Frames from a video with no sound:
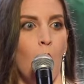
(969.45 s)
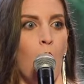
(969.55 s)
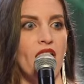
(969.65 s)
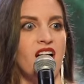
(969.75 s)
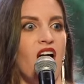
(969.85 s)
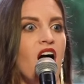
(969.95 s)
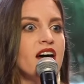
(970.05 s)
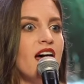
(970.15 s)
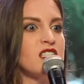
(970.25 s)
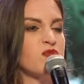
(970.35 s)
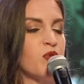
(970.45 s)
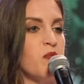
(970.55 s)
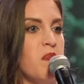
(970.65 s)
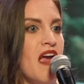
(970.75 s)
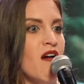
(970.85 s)
what God has
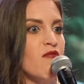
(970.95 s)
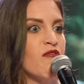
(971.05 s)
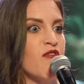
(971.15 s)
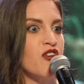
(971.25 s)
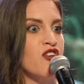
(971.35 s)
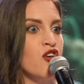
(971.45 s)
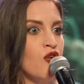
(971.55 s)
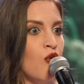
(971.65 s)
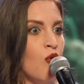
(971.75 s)
prepared for you.